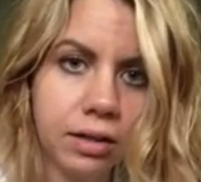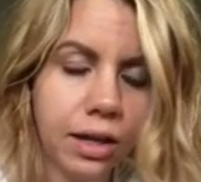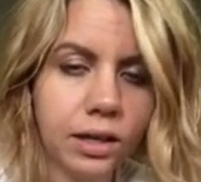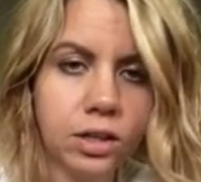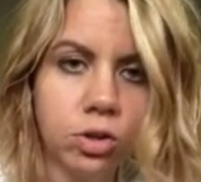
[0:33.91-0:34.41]

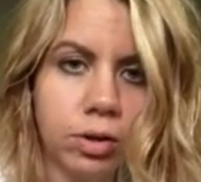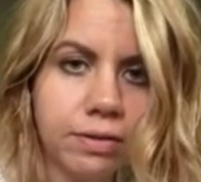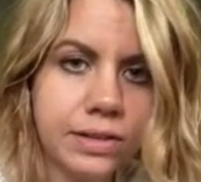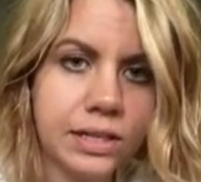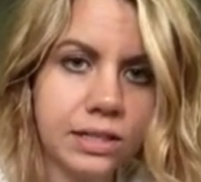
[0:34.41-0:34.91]
Like you don't
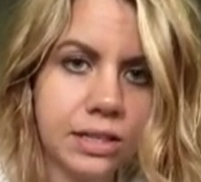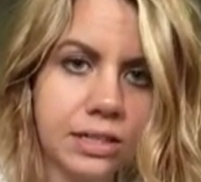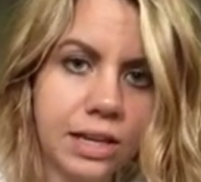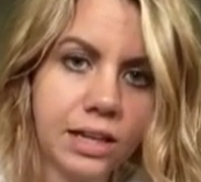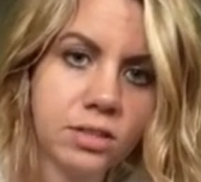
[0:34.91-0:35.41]
even,
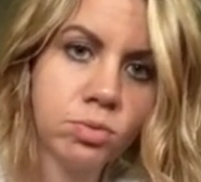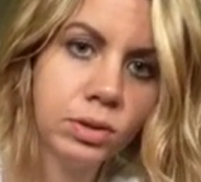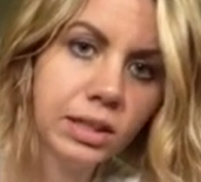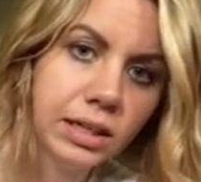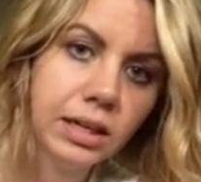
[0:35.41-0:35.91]
it takes
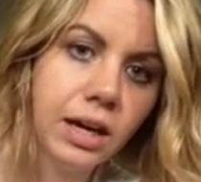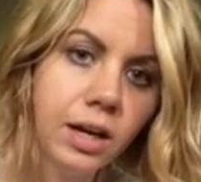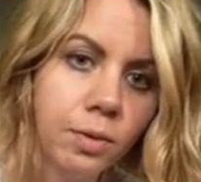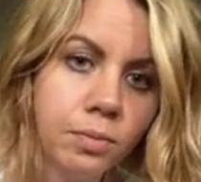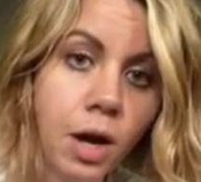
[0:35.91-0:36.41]
really
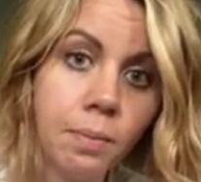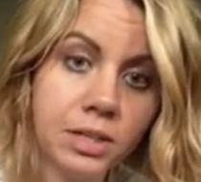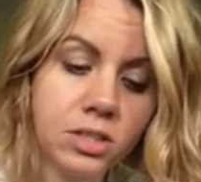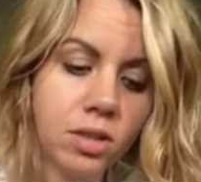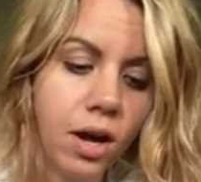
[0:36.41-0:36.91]
not
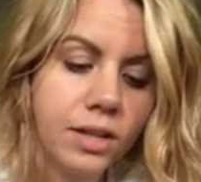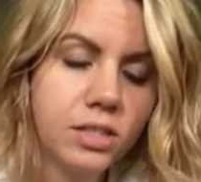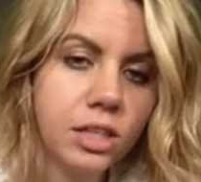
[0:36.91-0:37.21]
much thought.